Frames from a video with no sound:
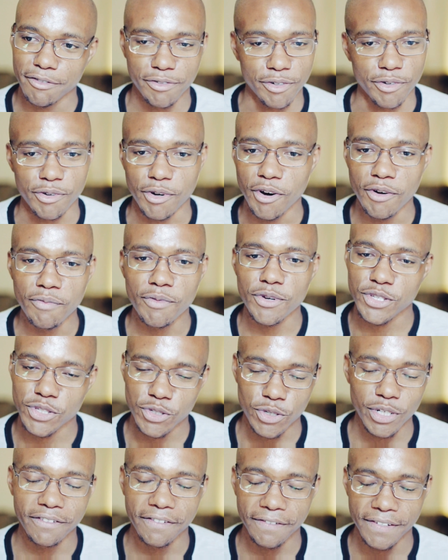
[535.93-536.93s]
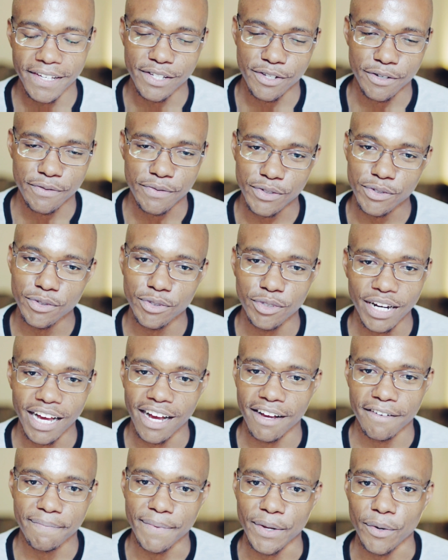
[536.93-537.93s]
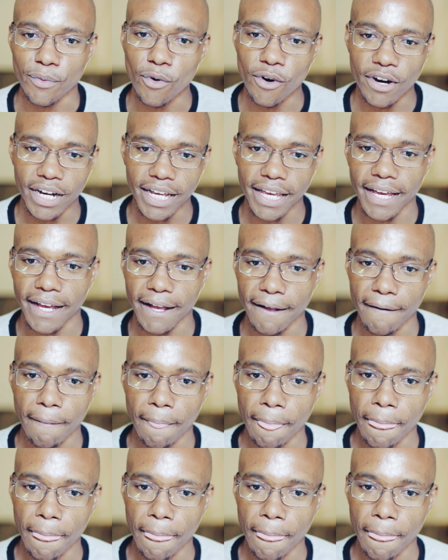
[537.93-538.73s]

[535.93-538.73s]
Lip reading: for almost 12 years of school. I've been walking,